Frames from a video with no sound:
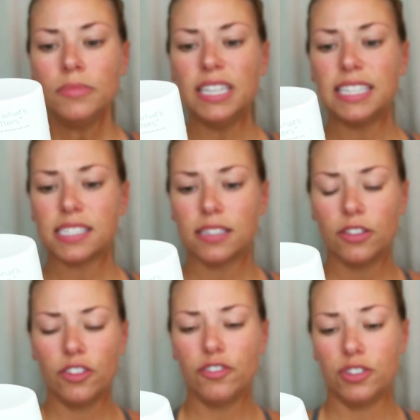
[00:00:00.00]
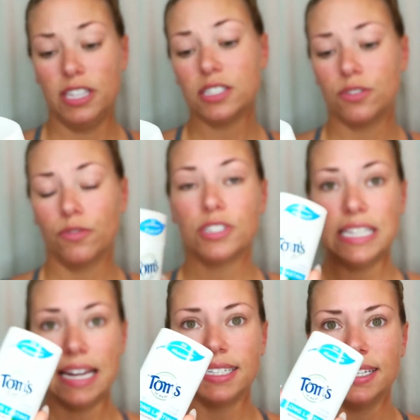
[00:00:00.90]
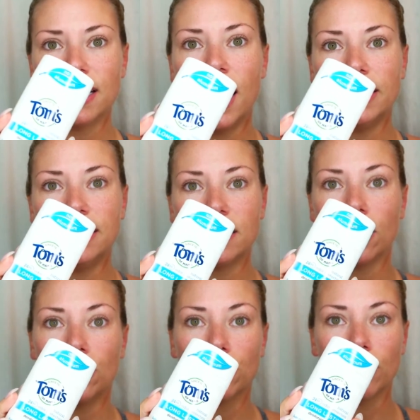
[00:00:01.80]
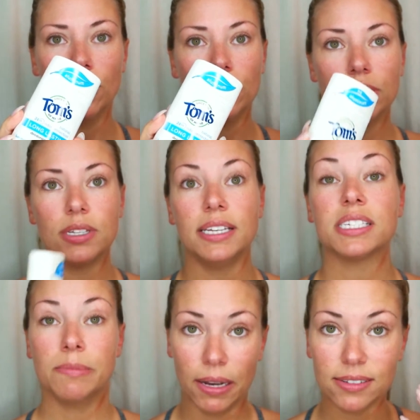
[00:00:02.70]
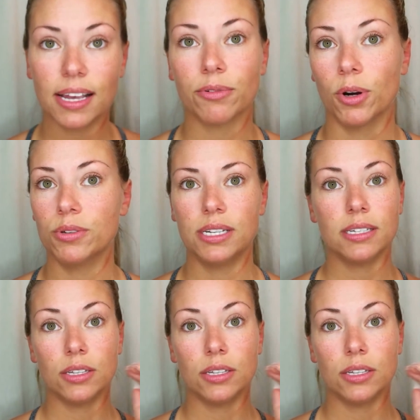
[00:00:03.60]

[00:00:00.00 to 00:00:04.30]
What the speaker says: It's this scent is honeysuckle rose. It smells like roses.